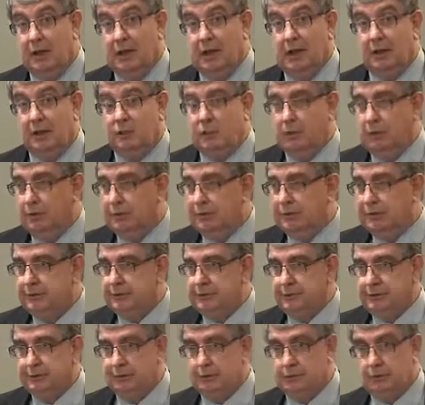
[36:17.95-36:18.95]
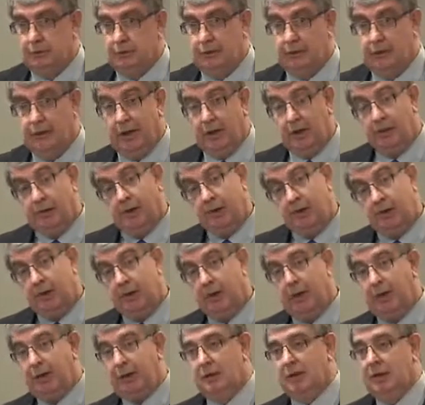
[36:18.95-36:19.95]
and quality systems to evaluate
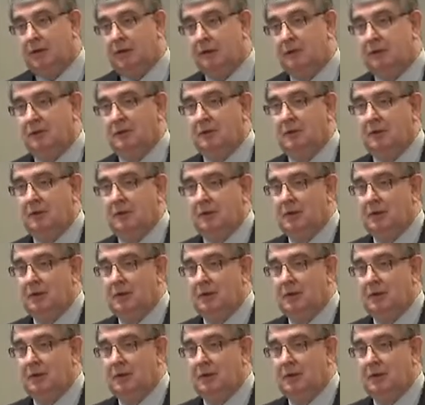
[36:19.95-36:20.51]
your outcomes.